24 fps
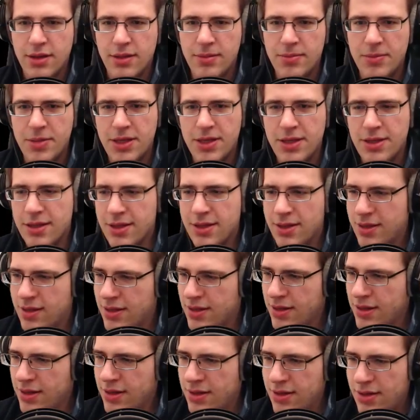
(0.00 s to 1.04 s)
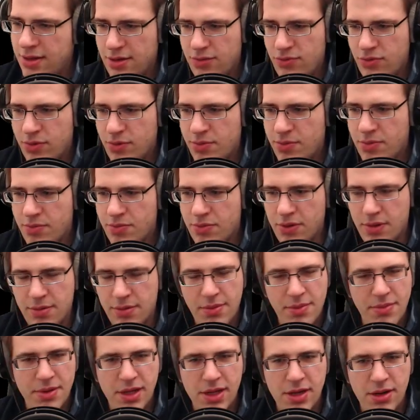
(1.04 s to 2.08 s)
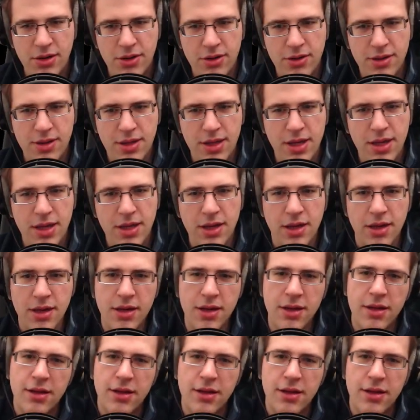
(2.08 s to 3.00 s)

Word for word: I mean, it will be probably a long thing.